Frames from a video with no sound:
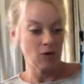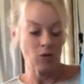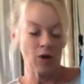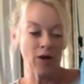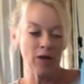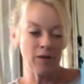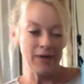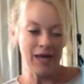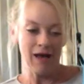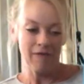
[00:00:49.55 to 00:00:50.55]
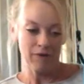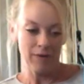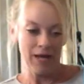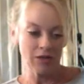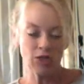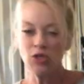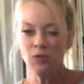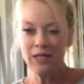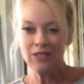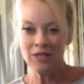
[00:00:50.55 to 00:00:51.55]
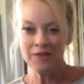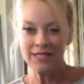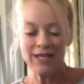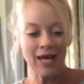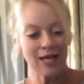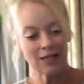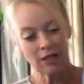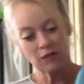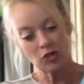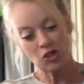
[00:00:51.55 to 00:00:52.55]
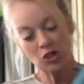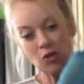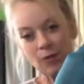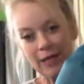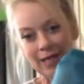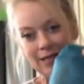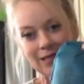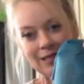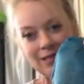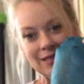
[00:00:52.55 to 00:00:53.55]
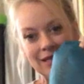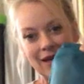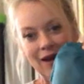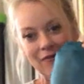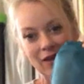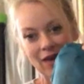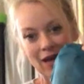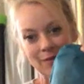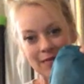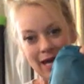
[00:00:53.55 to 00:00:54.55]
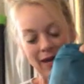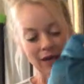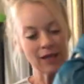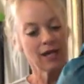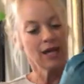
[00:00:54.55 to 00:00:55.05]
we're going to be out for about 2 weeks on this hike. So for 2 weeks, this is everything I'm taking.